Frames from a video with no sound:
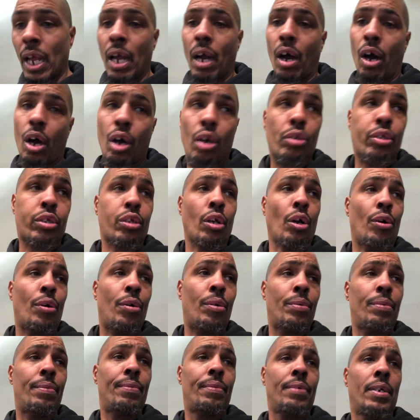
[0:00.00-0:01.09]

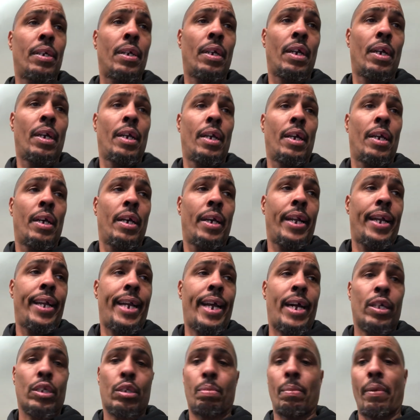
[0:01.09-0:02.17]
also, an
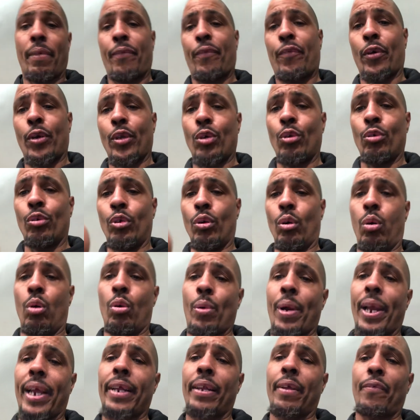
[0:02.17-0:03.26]
announcement for you New
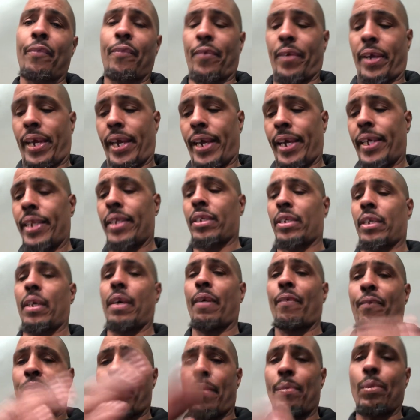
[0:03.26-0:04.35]
England fans.
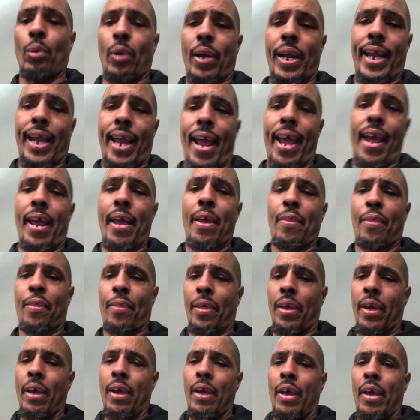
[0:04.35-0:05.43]
Uh, February 8th
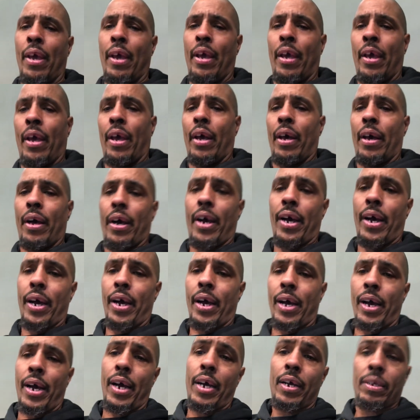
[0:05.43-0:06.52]

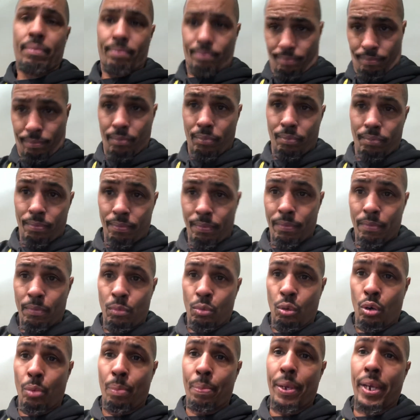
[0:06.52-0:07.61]
uh,
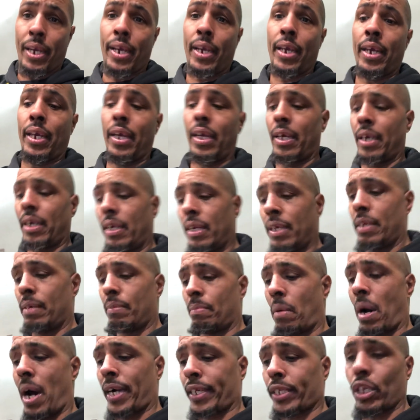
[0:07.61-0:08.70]
will be
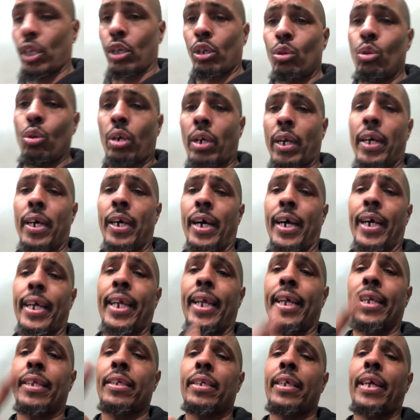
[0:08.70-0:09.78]
Mark DeLuca
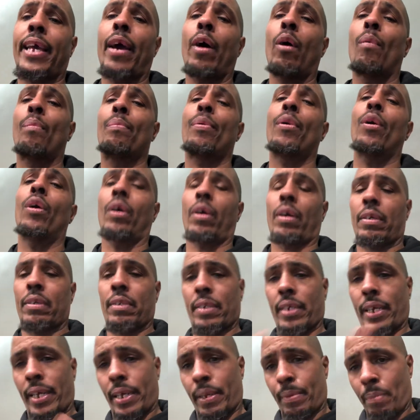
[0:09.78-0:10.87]
against Kell Brooks.
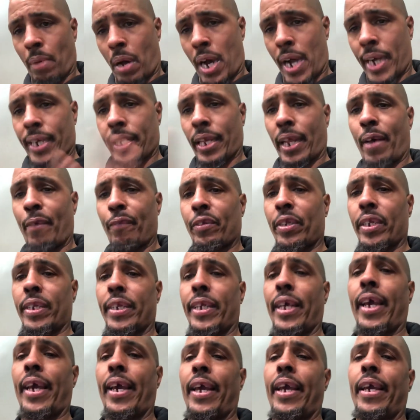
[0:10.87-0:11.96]
And Mark left
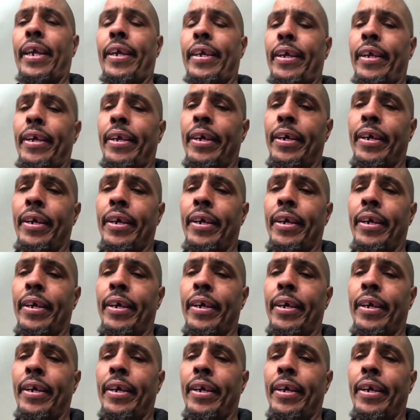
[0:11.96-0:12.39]
today